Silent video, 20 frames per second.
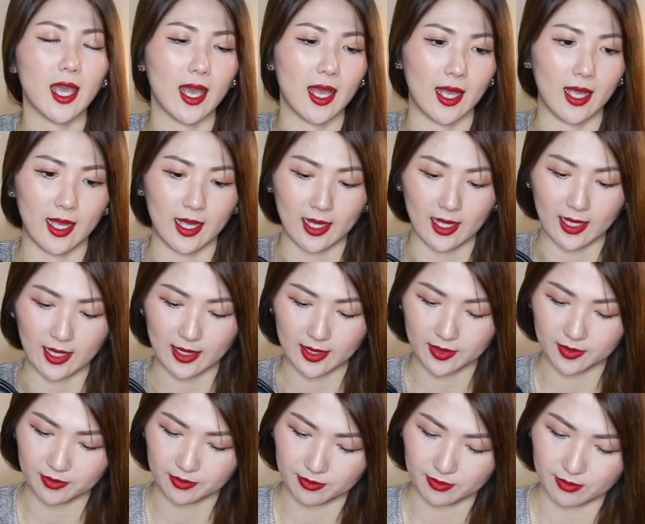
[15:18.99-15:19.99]

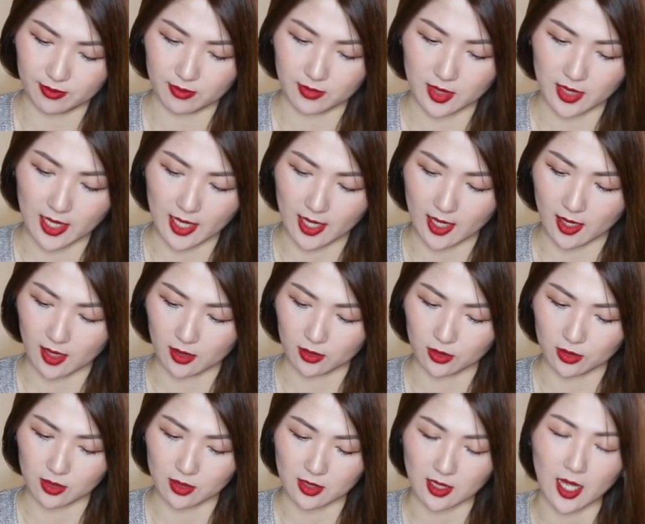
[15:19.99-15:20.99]
and yeah,
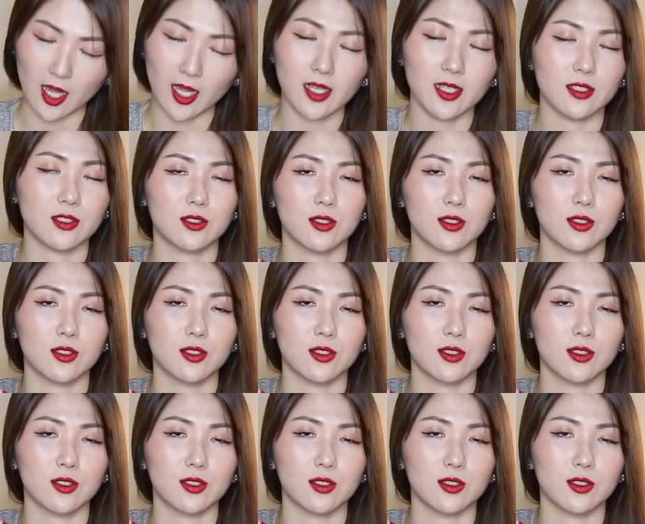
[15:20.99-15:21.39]
good size.